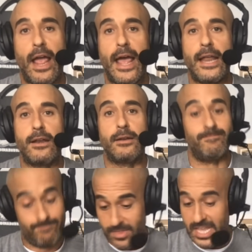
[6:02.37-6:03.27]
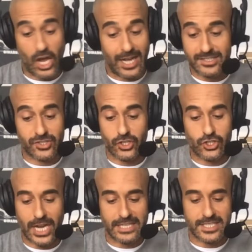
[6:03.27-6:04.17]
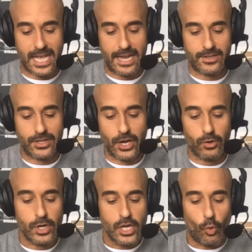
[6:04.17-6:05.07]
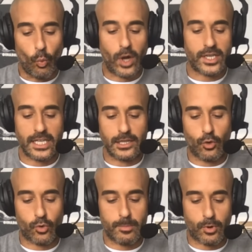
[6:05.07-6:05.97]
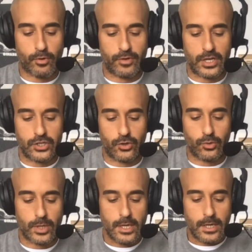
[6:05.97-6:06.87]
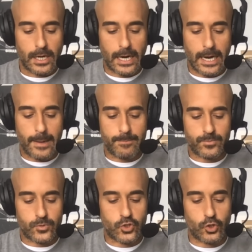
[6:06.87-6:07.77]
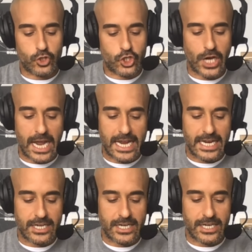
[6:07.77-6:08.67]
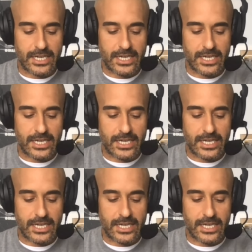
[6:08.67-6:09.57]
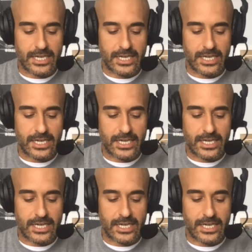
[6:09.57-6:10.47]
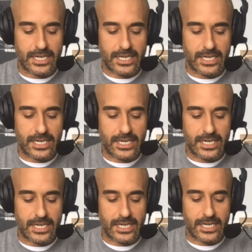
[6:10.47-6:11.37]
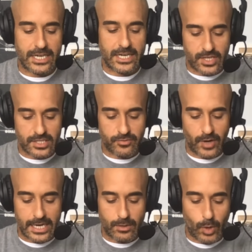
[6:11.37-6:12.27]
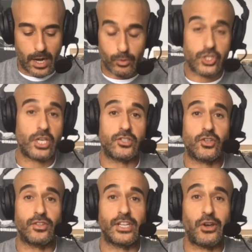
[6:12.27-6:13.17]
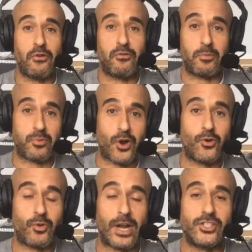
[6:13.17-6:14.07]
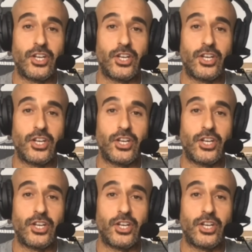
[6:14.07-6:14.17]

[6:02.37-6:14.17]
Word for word: And the odds suggest that, you know, what can Lauren Murphy do um, to change what is perceived to be myriad disadvantages in this fight? Well, she could certainly go for broke, right?